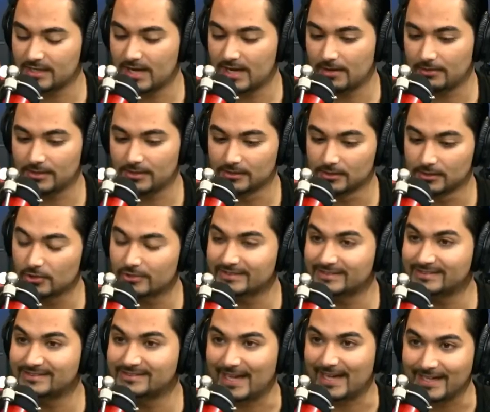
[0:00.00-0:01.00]
now and it looks
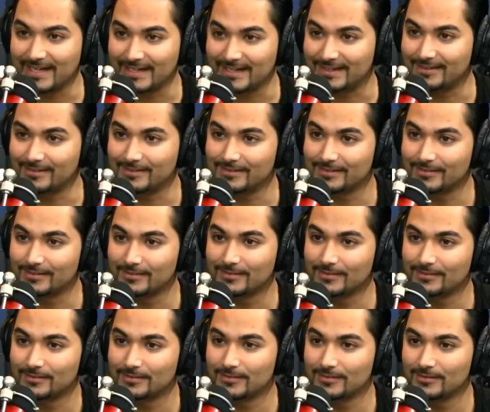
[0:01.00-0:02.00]
dated
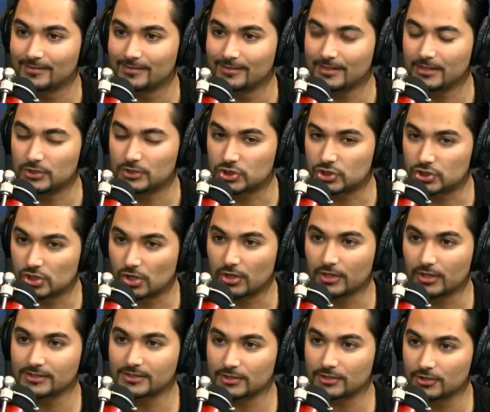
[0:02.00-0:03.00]
it's
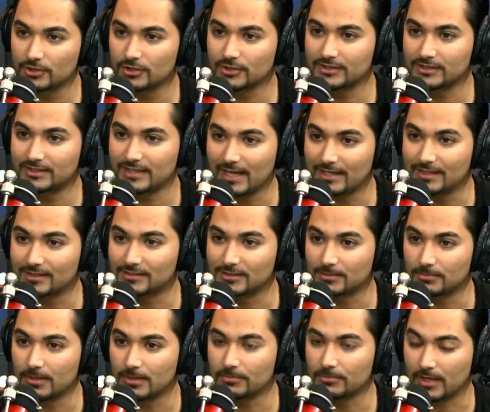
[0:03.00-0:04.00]
starting to look dated
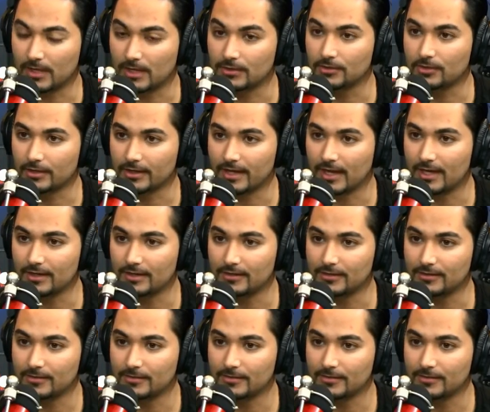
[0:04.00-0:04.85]
to me when I look at it.